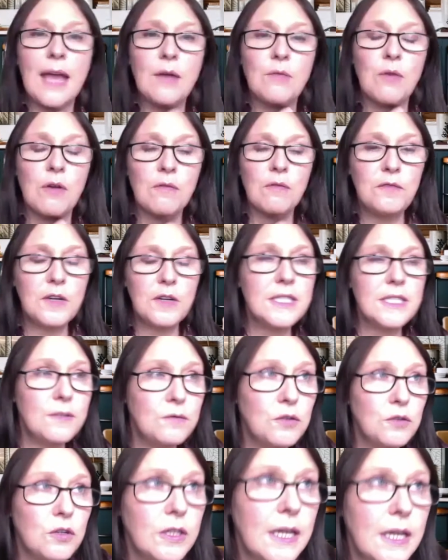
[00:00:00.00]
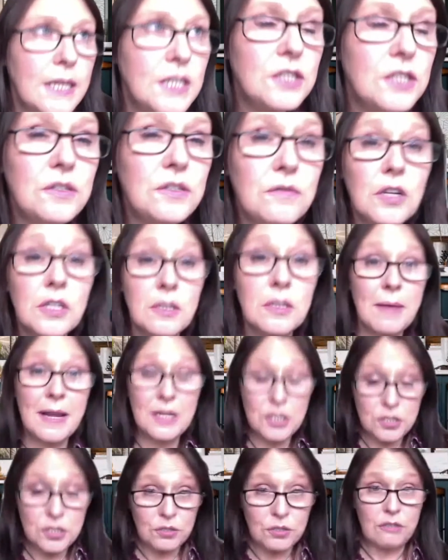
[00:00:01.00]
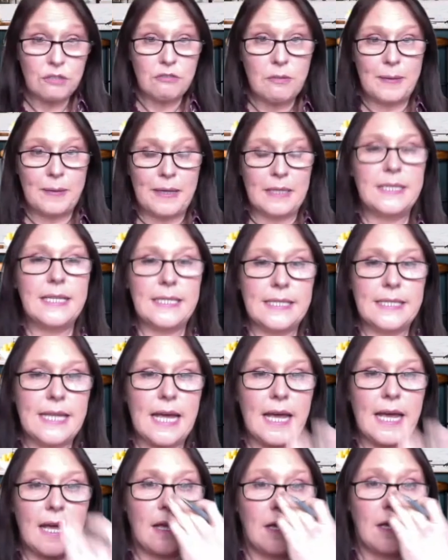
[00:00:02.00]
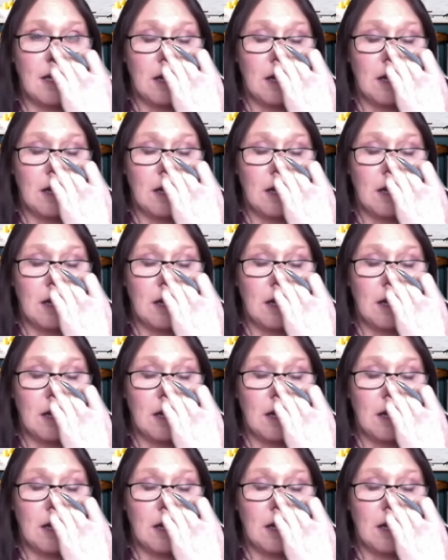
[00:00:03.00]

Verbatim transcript: Well, first of all, you've got to make sure your ability's there,